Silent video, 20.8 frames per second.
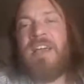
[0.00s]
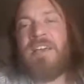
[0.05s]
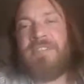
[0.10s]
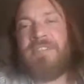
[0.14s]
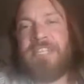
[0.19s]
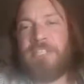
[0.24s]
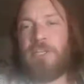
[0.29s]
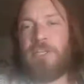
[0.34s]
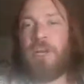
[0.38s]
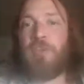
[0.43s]

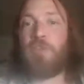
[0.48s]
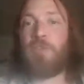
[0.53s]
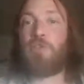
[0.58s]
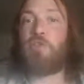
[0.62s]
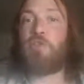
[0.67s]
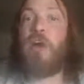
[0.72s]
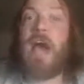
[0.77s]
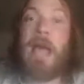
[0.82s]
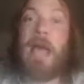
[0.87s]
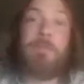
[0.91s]
these other
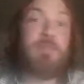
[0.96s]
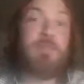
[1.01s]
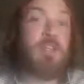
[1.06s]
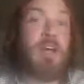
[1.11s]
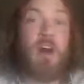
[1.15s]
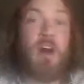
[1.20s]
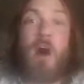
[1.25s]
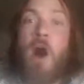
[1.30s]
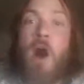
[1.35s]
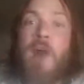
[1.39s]
tribes,
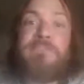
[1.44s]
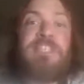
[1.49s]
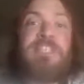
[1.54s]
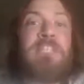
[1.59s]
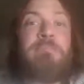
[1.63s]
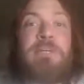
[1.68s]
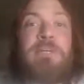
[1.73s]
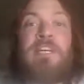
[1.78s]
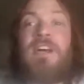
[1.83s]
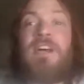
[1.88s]

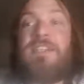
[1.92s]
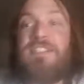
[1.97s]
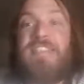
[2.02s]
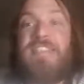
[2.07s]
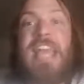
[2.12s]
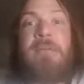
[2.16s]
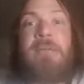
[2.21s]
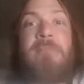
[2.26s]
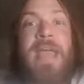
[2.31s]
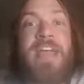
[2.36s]
often because
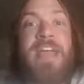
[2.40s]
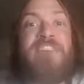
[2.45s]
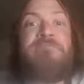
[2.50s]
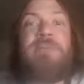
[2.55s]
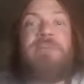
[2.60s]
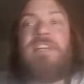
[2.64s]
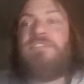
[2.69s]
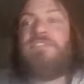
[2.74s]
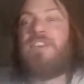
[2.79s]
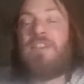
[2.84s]
they may have
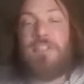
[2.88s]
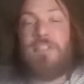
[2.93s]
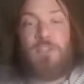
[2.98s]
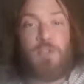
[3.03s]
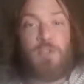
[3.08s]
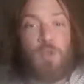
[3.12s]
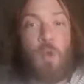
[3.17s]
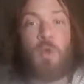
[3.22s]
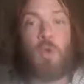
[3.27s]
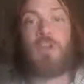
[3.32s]
been the
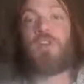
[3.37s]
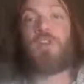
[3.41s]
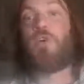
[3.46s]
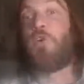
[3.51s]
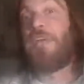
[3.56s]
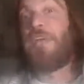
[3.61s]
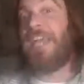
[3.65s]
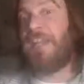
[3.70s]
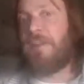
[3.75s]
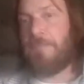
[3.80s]

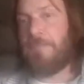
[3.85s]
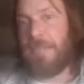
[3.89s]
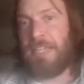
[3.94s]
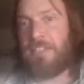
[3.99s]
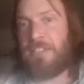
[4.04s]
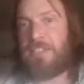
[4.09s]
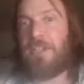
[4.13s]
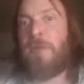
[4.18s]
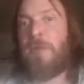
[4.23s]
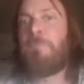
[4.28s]
historical
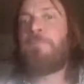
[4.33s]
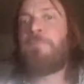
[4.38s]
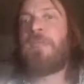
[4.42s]
enemies